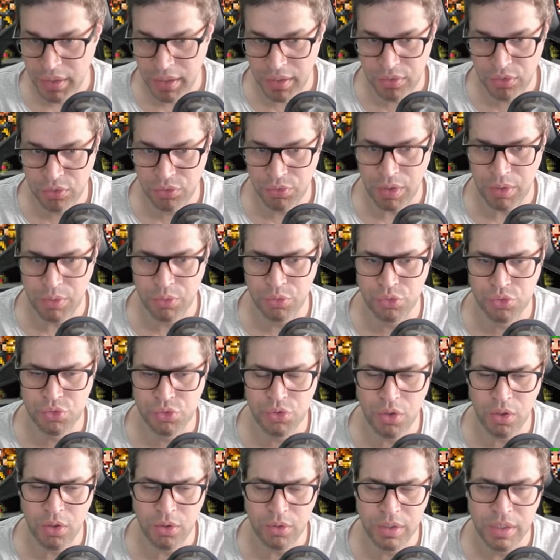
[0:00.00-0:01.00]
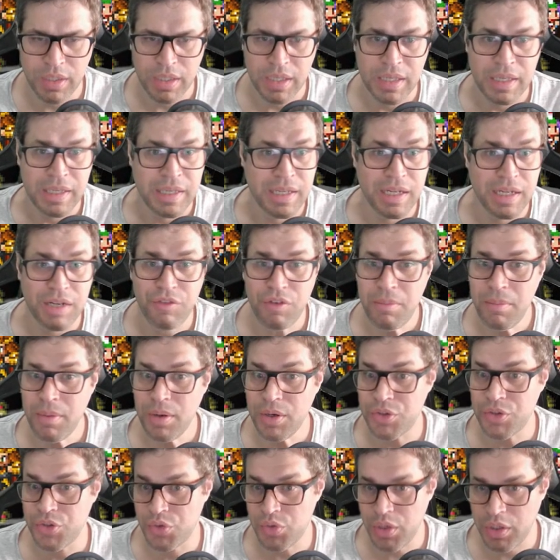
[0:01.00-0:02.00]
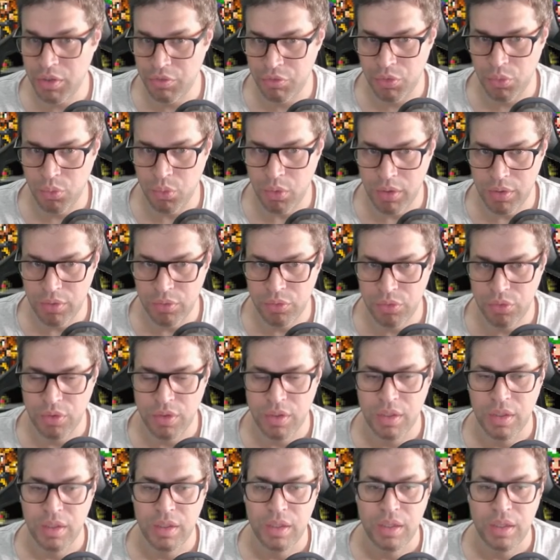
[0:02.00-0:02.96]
that's very strong, and even Bertrand if you want.